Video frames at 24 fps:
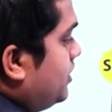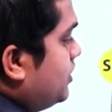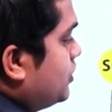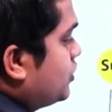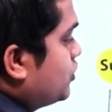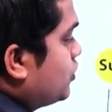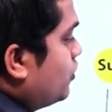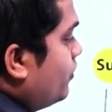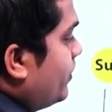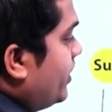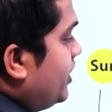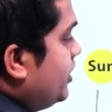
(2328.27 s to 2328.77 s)

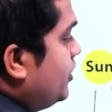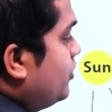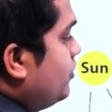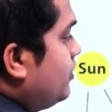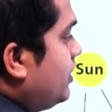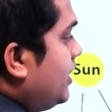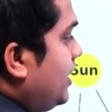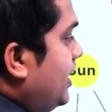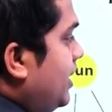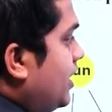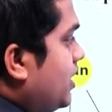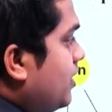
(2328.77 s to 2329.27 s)
So when you
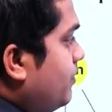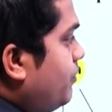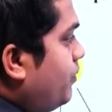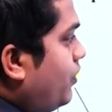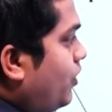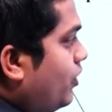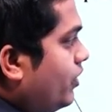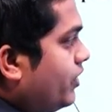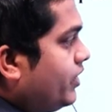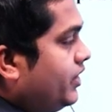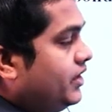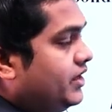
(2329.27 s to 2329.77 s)
take a
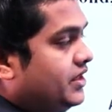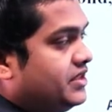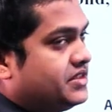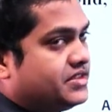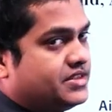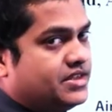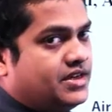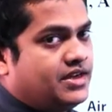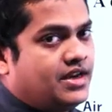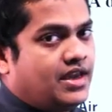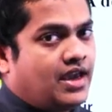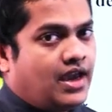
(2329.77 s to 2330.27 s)
pond,
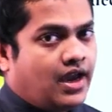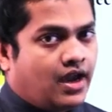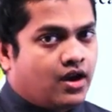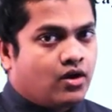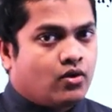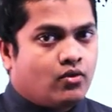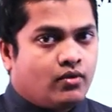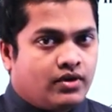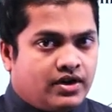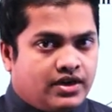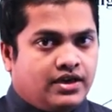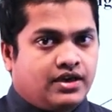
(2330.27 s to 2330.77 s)
it's an
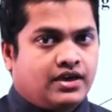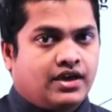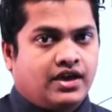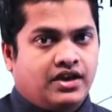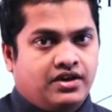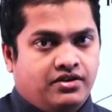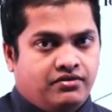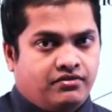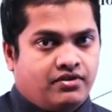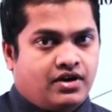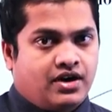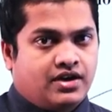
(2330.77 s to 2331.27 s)
aquatic
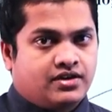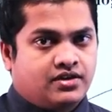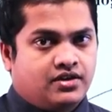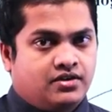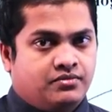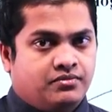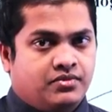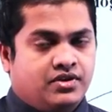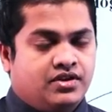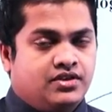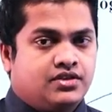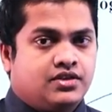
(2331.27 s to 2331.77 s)

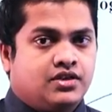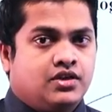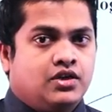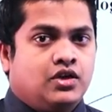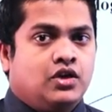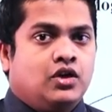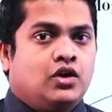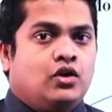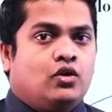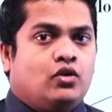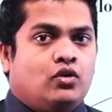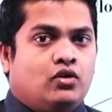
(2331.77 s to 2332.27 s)
environment.
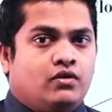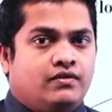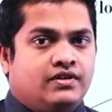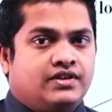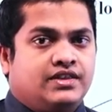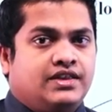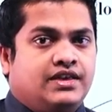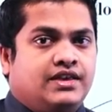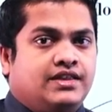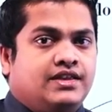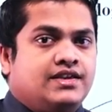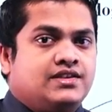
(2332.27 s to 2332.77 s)
Over
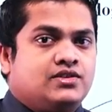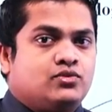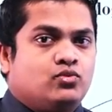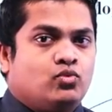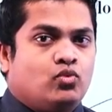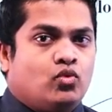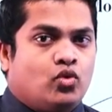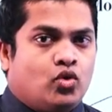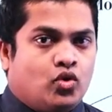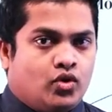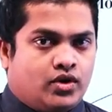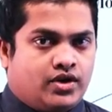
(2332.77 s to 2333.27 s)
there, there is
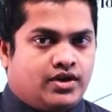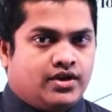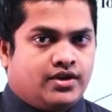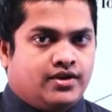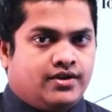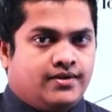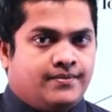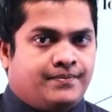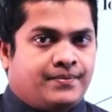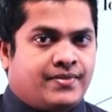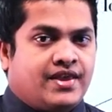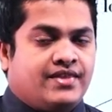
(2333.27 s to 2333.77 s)

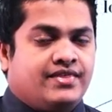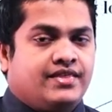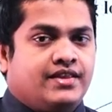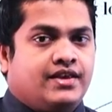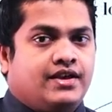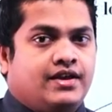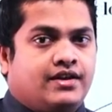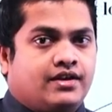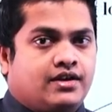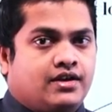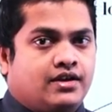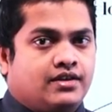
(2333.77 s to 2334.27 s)
water and
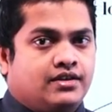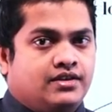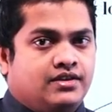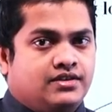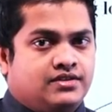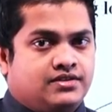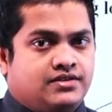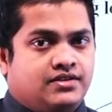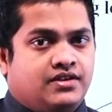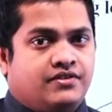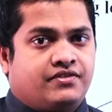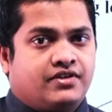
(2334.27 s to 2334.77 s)
there are
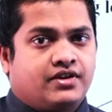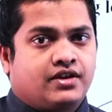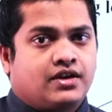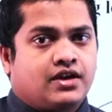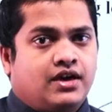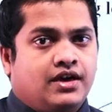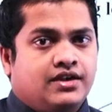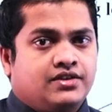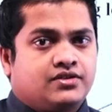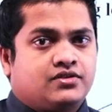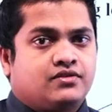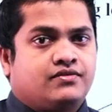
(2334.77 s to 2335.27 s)
these different
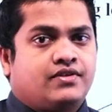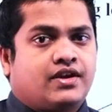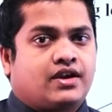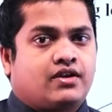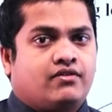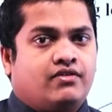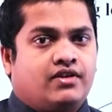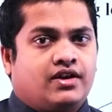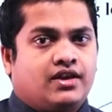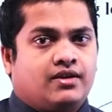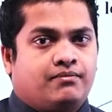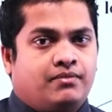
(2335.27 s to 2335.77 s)
kinds of
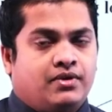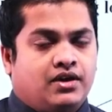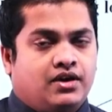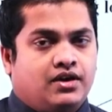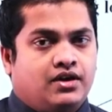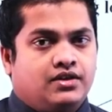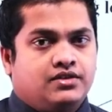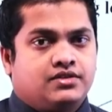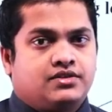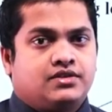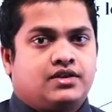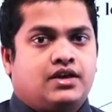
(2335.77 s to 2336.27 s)
aquatic
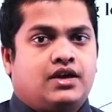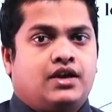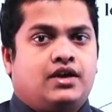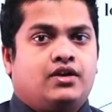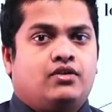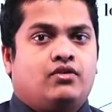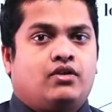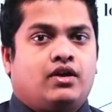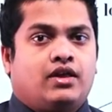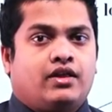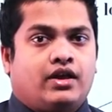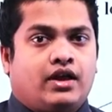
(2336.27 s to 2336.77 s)
plants
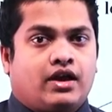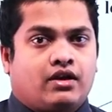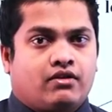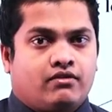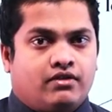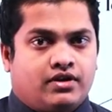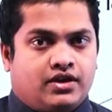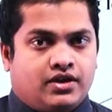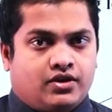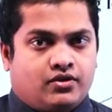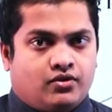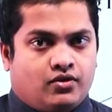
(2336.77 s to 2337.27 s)
and
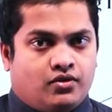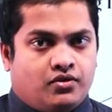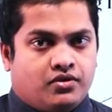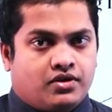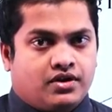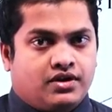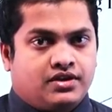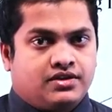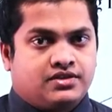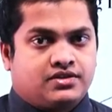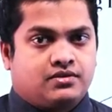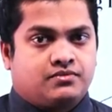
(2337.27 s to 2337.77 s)
aquatic
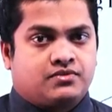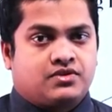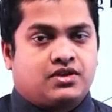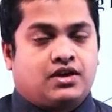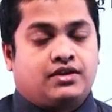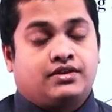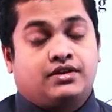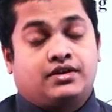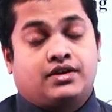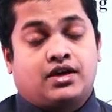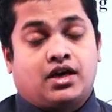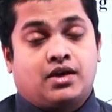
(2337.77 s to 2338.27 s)
organisms,
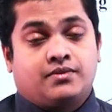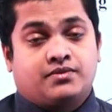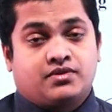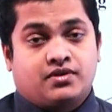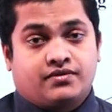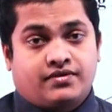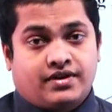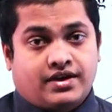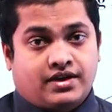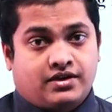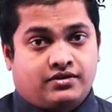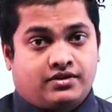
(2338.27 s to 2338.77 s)
other types
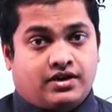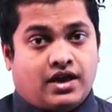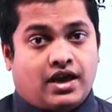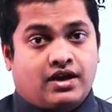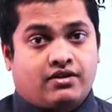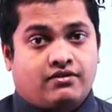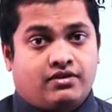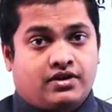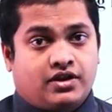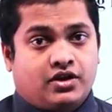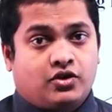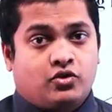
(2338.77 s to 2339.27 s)
of
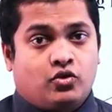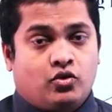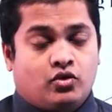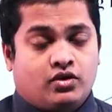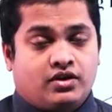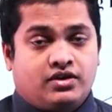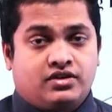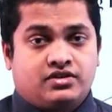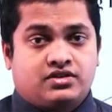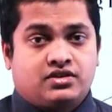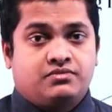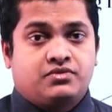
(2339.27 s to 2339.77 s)
aquatic
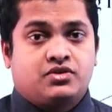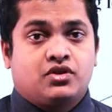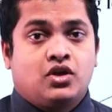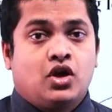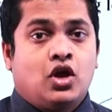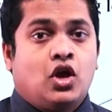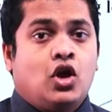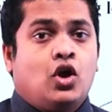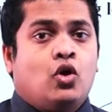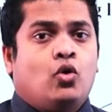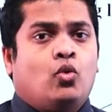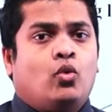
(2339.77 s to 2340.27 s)
organisms
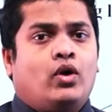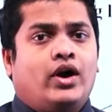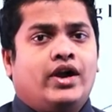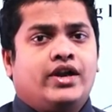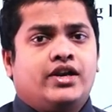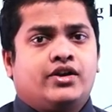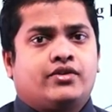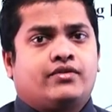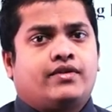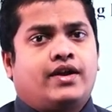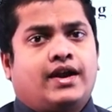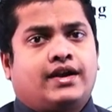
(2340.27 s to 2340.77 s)
who are
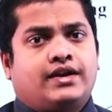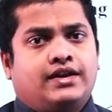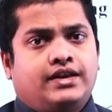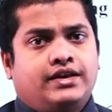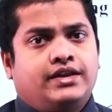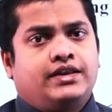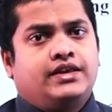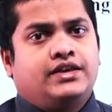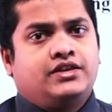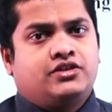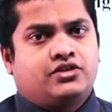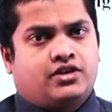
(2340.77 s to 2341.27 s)

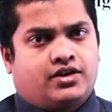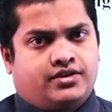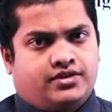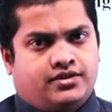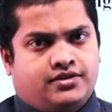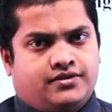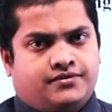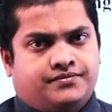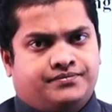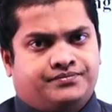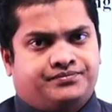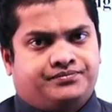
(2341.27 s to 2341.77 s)
interacting each
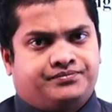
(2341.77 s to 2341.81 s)
other.